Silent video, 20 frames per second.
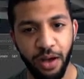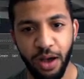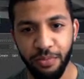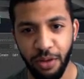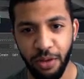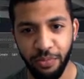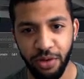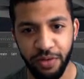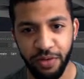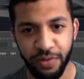
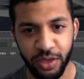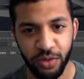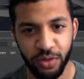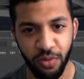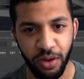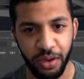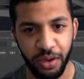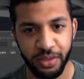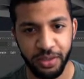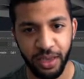my previous
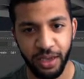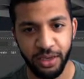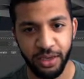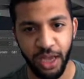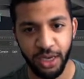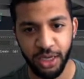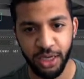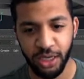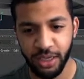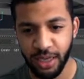one because I
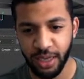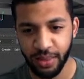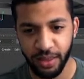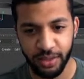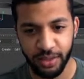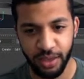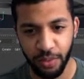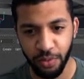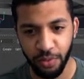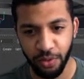just set
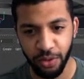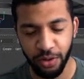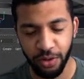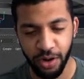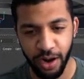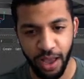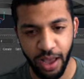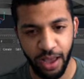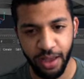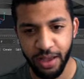this up earlier
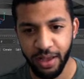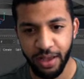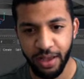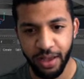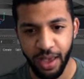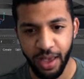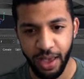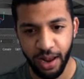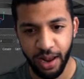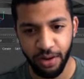today,
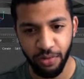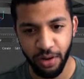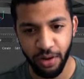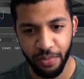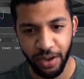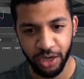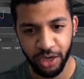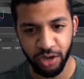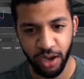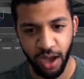and I want to
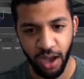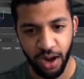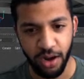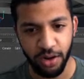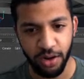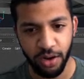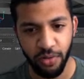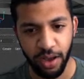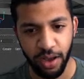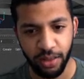make sure I got it
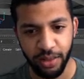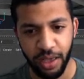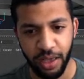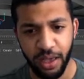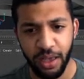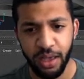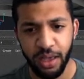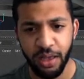correctly.